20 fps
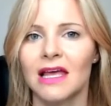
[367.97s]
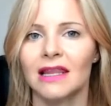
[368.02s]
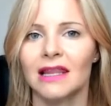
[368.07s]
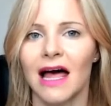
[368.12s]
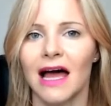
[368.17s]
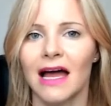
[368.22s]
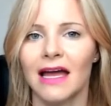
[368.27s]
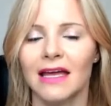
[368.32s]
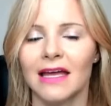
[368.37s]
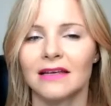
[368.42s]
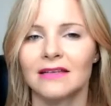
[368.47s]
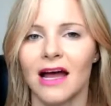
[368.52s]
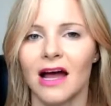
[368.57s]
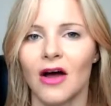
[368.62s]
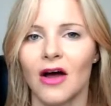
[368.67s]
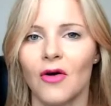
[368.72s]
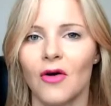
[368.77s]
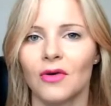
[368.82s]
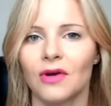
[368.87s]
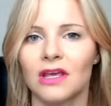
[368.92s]
lying
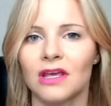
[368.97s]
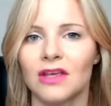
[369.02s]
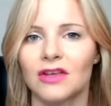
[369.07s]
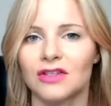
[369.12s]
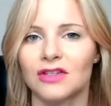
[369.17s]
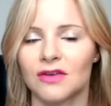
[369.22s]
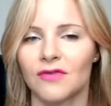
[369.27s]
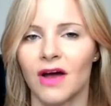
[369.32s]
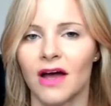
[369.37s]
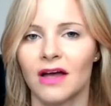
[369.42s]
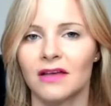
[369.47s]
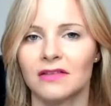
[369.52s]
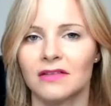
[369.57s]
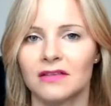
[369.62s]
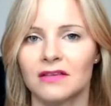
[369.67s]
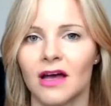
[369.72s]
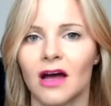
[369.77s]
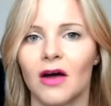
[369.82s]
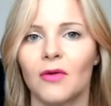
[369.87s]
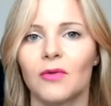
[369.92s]
down in
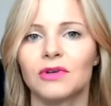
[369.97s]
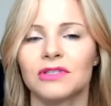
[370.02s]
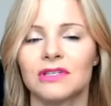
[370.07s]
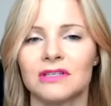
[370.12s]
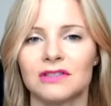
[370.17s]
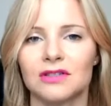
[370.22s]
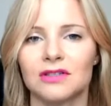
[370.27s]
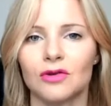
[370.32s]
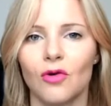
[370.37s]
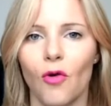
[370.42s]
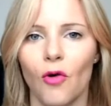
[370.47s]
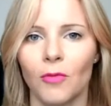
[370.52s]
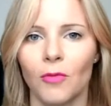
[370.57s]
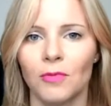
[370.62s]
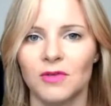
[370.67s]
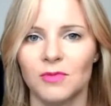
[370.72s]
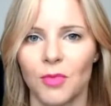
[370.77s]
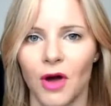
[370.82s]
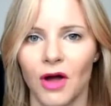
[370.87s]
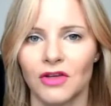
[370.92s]
shavasana which is the
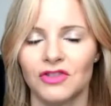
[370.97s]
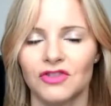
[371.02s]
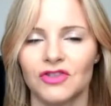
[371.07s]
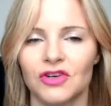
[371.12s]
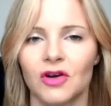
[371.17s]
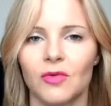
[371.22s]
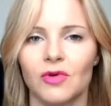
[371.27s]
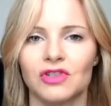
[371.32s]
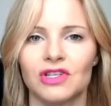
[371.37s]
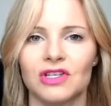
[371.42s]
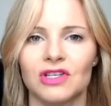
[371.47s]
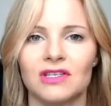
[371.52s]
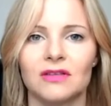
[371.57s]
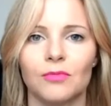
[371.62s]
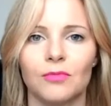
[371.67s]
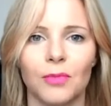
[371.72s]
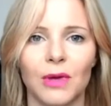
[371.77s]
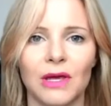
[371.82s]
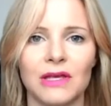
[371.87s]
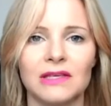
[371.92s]
corpse posture which is
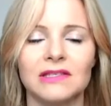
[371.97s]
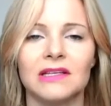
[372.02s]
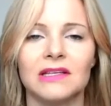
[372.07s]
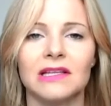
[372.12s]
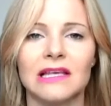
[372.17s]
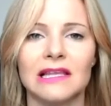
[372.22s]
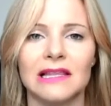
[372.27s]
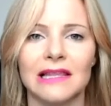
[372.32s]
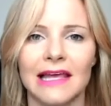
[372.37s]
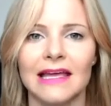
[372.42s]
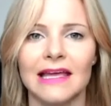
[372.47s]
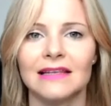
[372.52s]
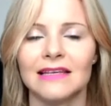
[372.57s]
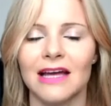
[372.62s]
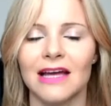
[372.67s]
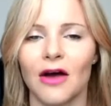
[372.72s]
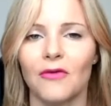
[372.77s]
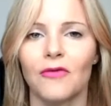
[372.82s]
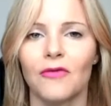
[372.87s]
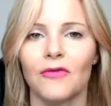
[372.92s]
basically laying
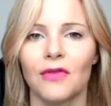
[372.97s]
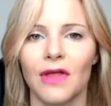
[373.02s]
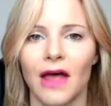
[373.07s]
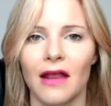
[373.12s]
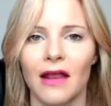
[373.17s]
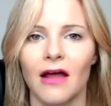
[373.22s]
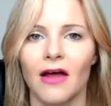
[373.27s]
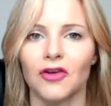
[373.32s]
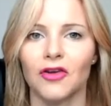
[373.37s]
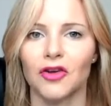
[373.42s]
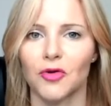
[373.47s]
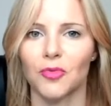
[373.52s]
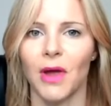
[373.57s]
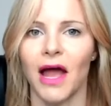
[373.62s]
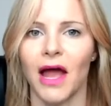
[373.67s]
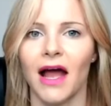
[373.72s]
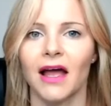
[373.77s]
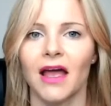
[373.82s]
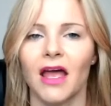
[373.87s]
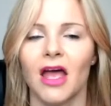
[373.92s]
down flat on your
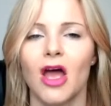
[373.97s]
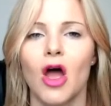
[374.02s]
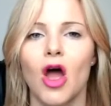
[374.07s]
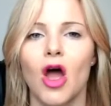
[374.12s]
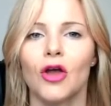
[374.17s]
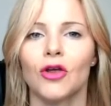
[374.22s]
back